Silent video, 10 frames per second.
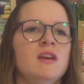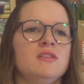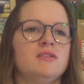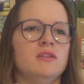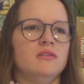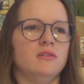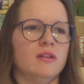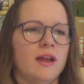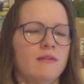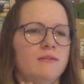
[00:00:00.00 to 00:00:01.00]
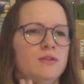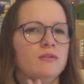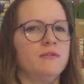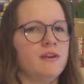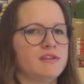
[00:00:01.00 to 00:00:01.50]
So you'll have your
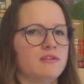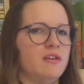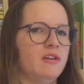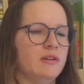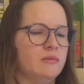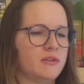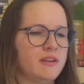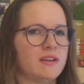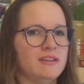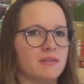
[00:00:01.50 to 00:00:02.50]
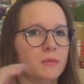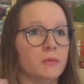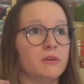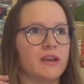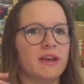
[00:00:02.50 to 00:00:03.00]
first year at home, your second year
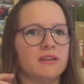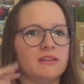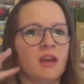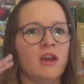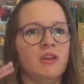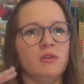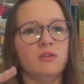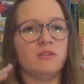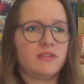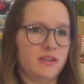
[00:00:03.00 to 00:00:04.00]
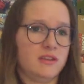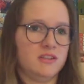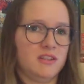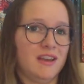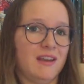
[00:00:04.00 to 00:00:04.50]
abroad, and your third
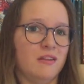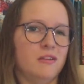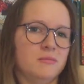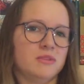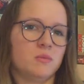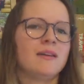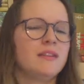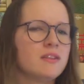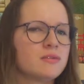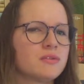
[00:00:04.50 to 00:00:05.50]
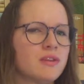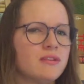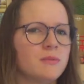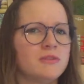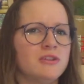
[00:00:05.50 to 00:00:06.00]
year at home as well. I think there's also
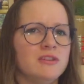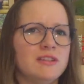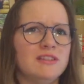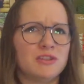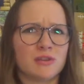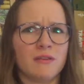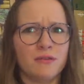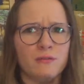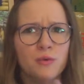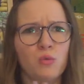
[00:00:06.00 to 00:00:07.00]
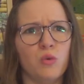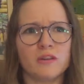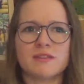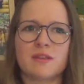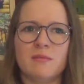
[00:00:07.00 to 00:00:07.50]
the opportunity to travel for
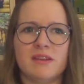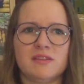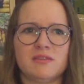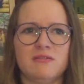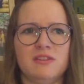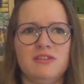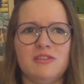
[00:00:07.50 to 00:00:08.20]
1 semester in